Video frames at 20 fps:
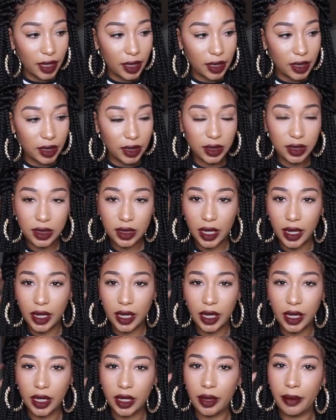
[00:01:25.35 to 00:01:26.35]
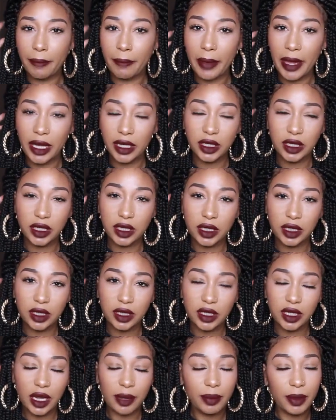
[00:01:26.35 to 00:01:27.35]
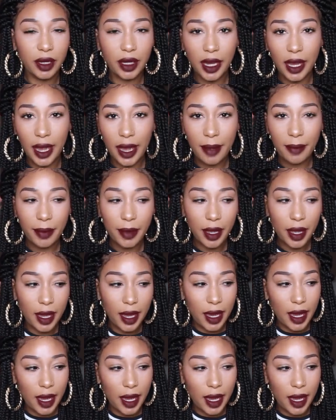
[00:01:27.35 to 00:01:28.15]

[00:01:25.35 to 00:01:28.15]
is like in a mesh type of cap,